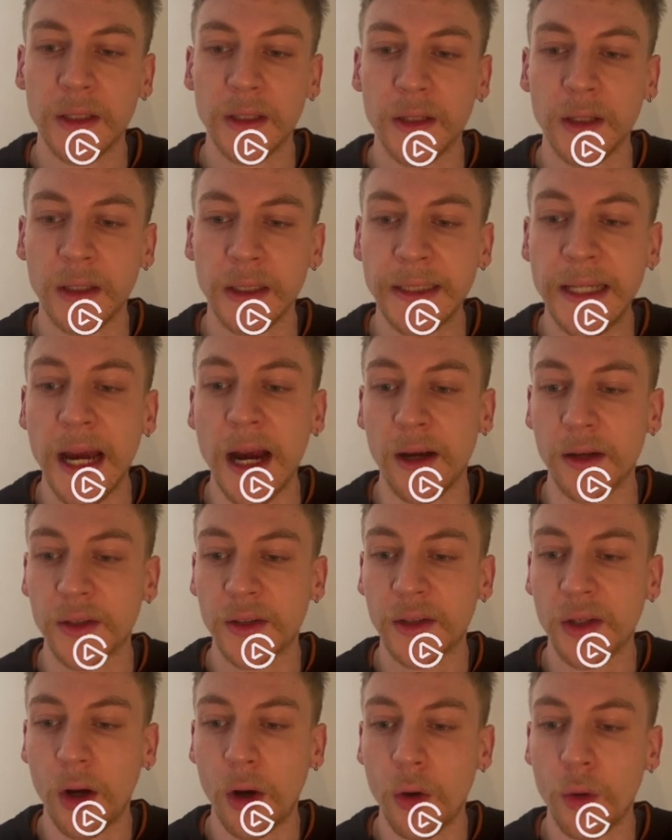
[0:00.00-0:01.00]
Yeah,
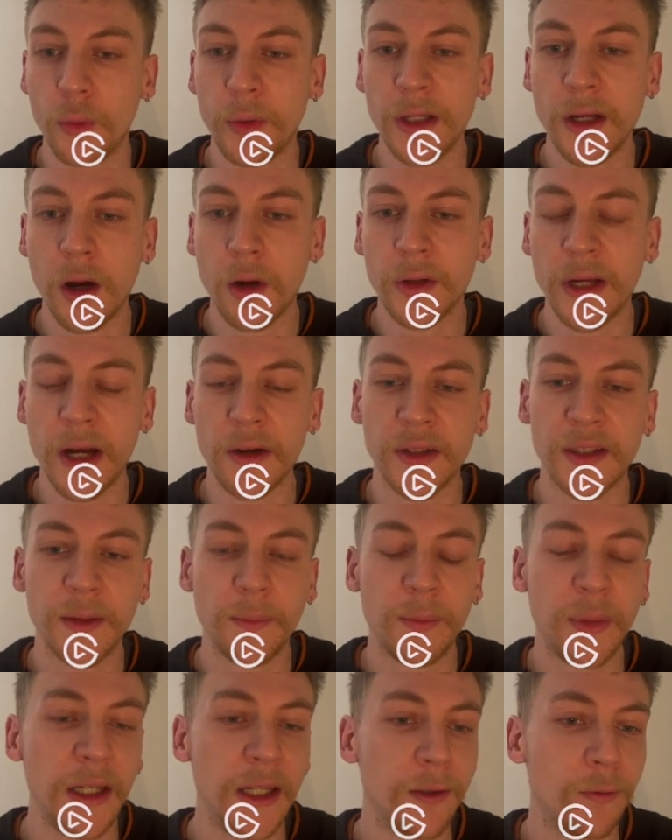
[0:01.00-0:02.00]
so we know there's a
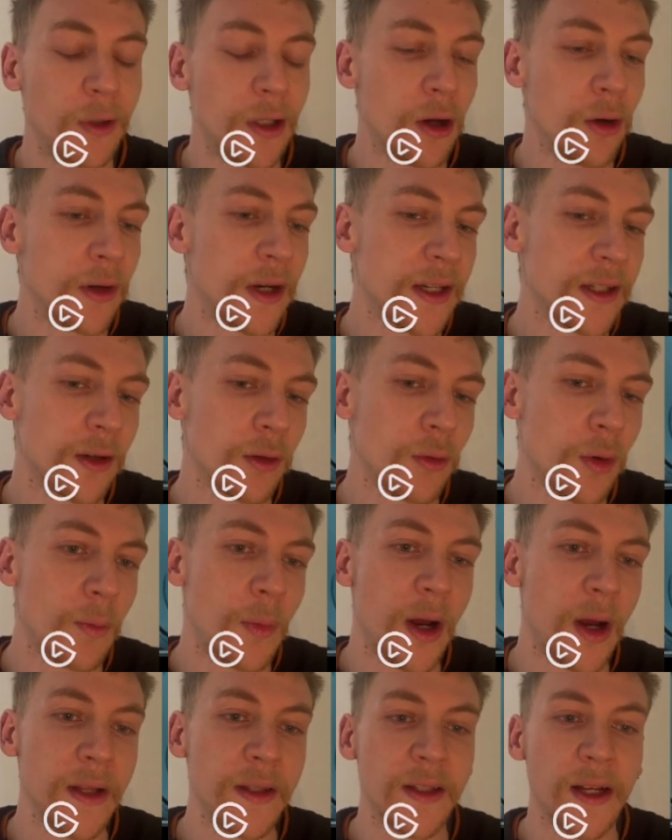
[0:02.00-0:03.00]
Pete, we know there's a
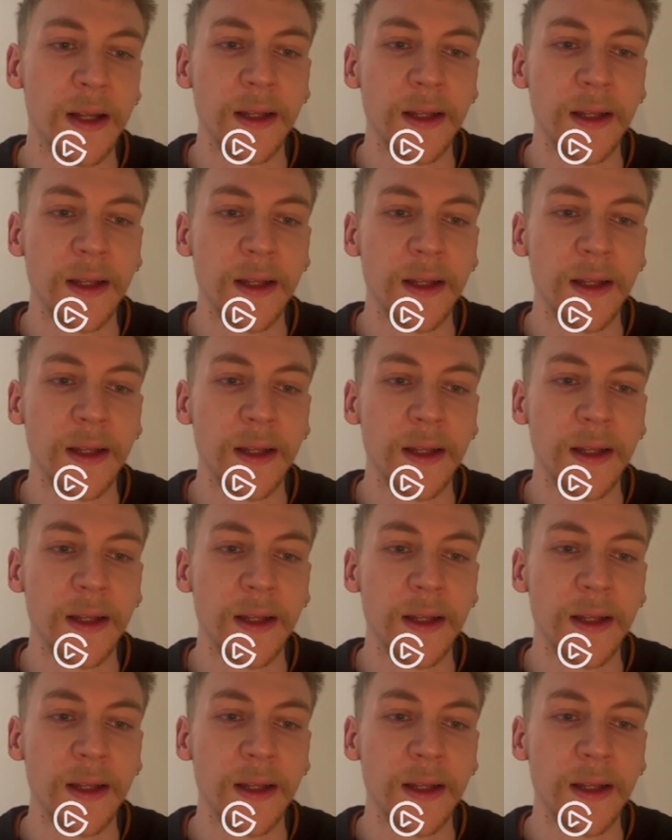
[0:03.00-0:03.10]
Rapunzel.